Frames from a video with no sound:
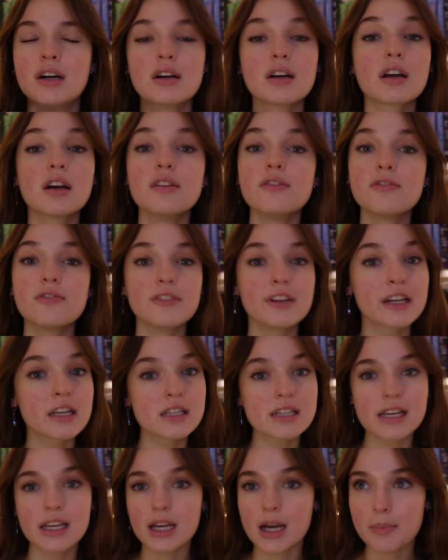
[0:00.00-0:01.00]

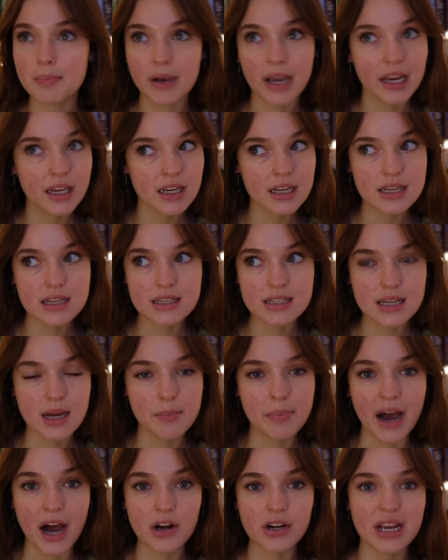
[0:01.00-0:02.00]
conflicting opinions
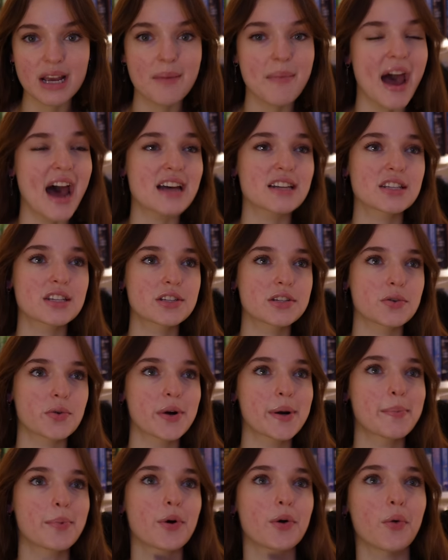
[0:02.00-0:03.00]
about him as the
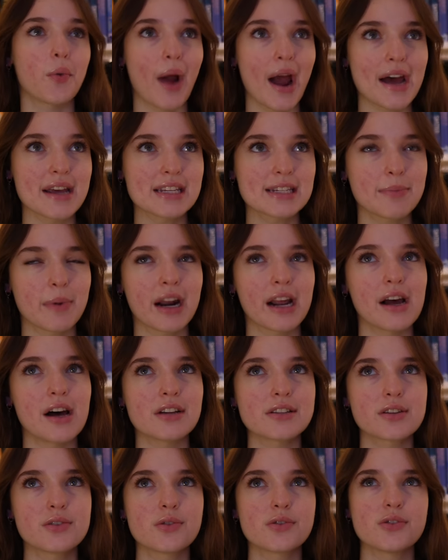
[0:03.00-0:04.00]
story progressed, but I
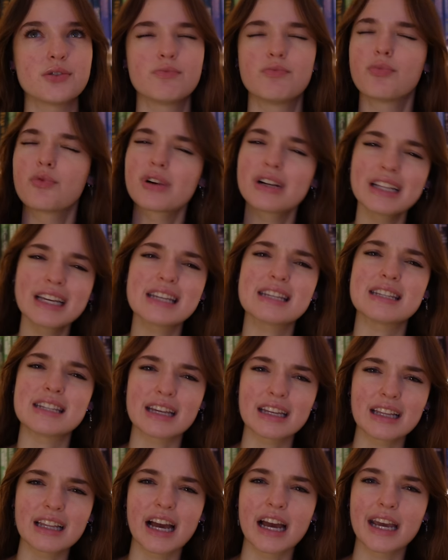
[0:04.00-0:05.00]
also really
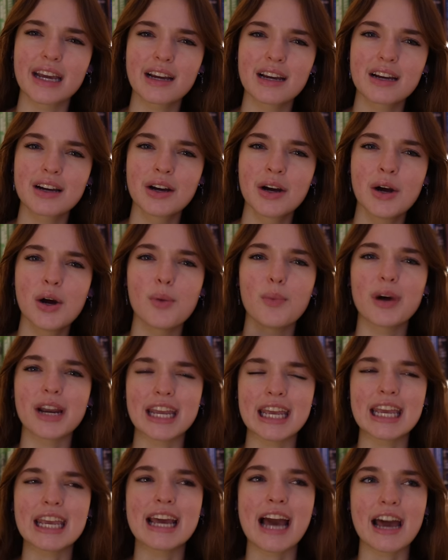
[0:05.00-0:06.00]
did like what
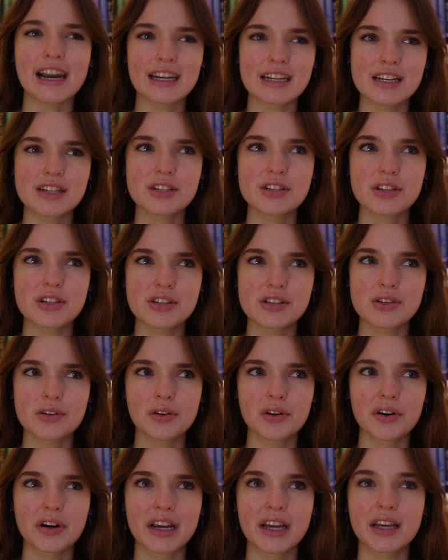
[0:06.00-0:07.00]
he added into the
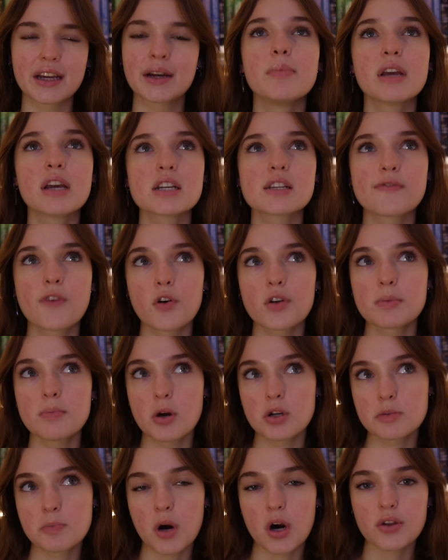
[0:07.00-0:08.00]
story. Because for the
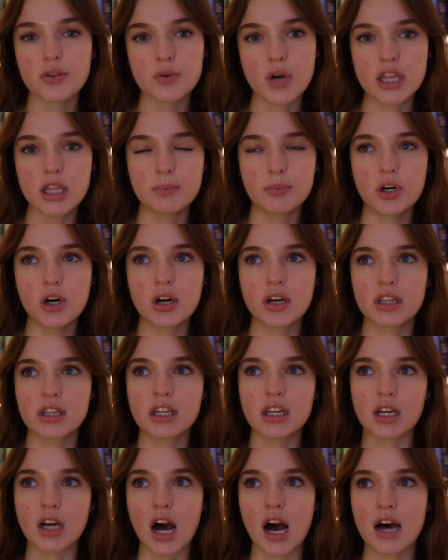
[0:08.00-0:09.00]
most part throughout the book, the
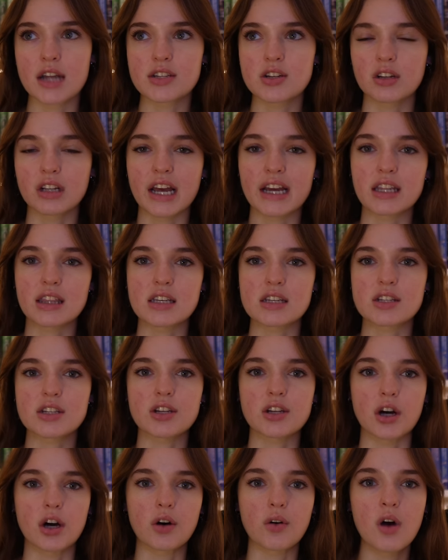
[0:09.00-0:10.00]
gods are like this, you
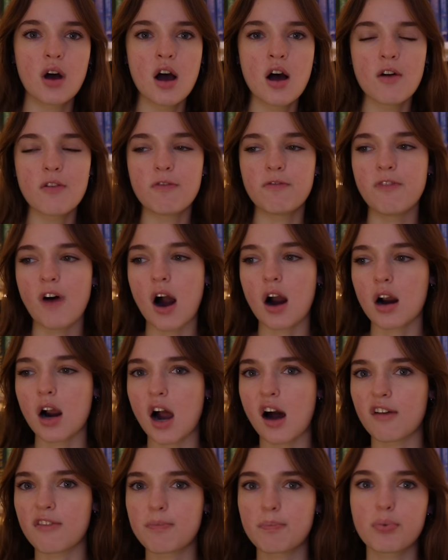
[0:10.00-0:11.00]
know, far
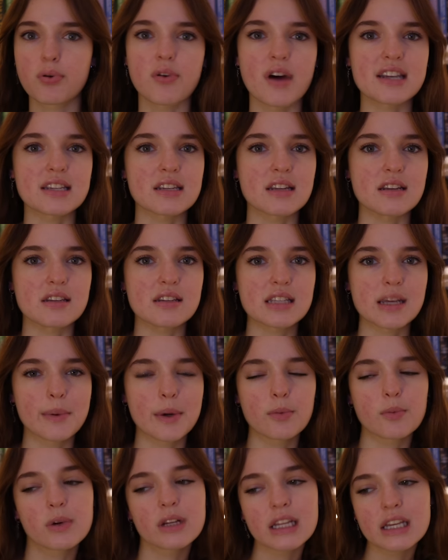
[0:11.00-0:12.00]
off presence that we
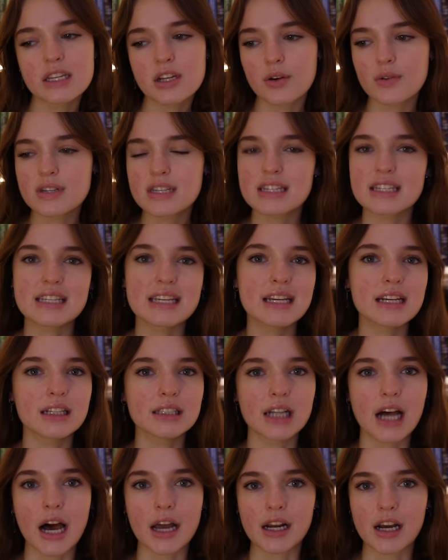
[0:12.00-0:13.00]
really don't see a
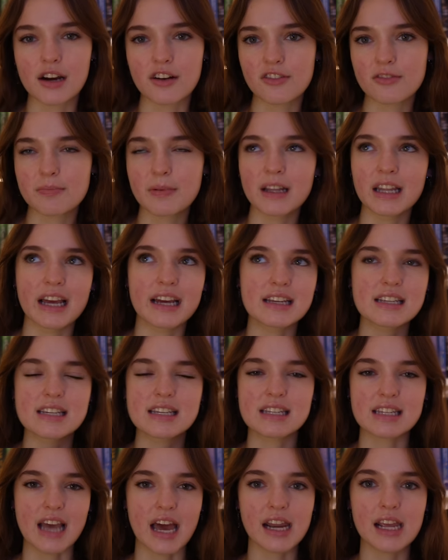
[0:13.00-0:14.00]
lot of. But like
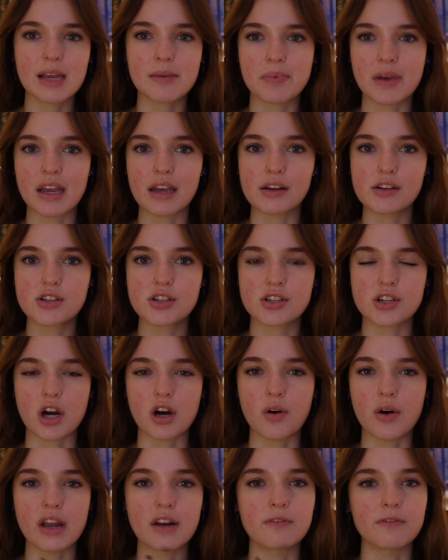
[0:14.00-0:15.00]
Skedi being
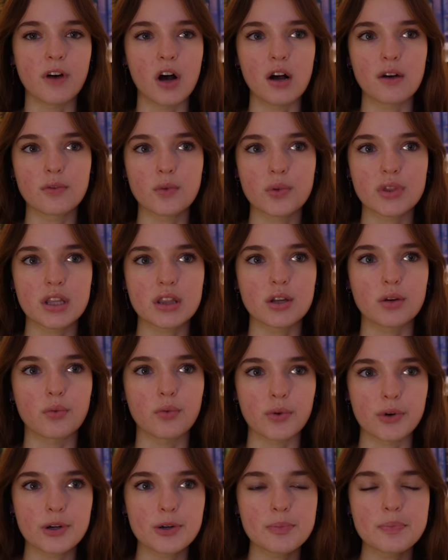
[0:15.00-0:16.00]
so involved within the
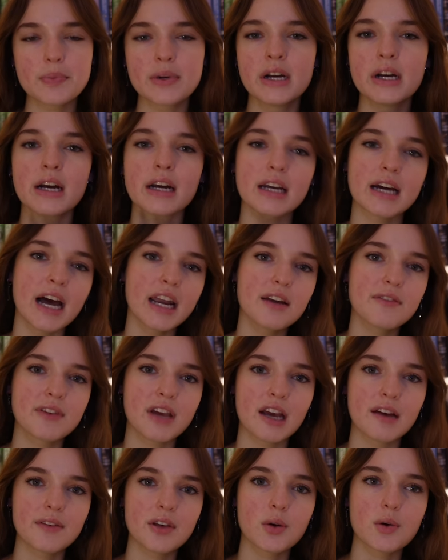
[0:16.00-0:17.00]
group kind of
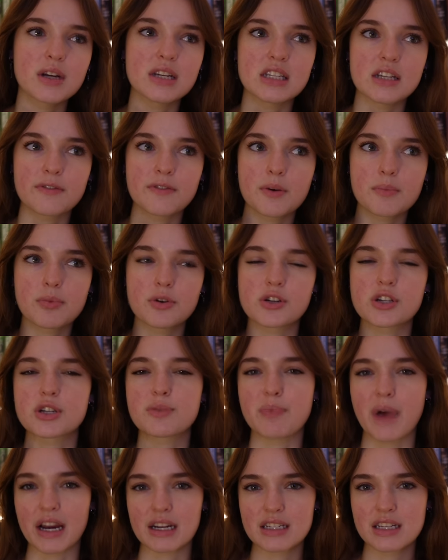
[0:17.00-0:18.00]
gave you a different
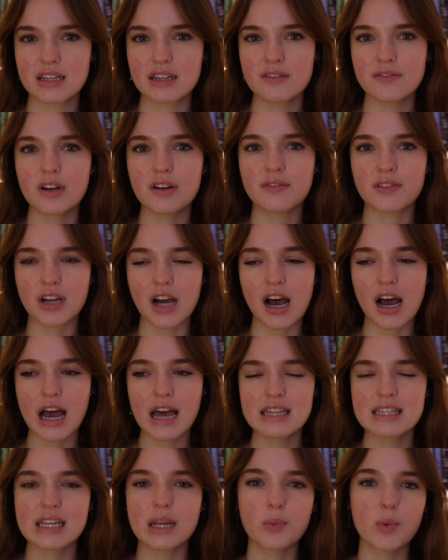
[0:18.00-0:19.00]
perspective of
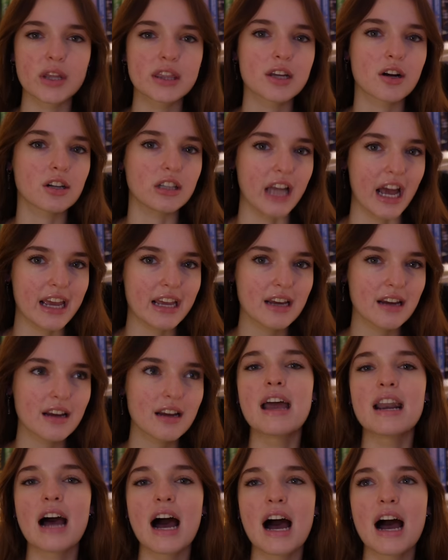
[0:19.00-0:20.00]
gods and what they're like.
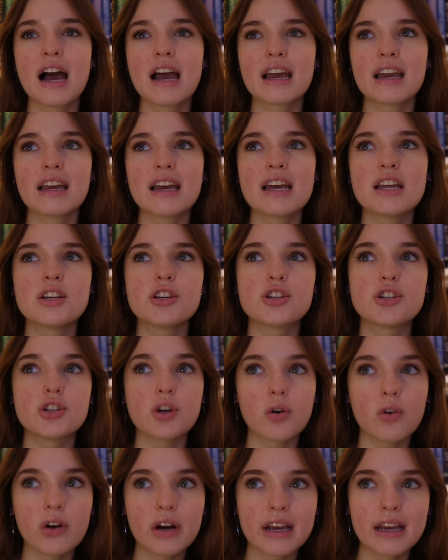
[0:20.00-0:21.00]
And I
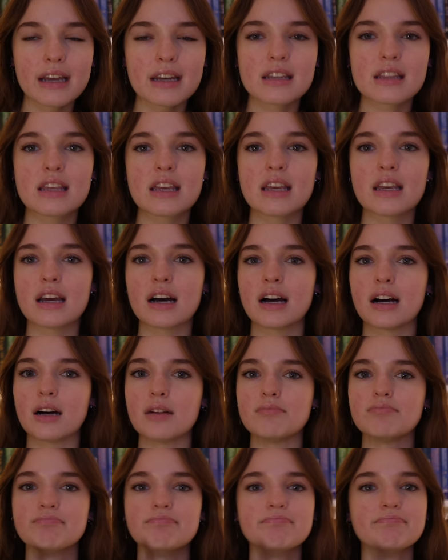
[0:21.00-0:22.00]
enjoyed
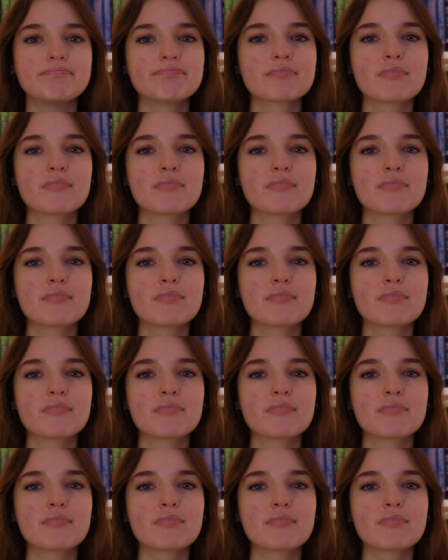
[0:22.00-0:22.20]
the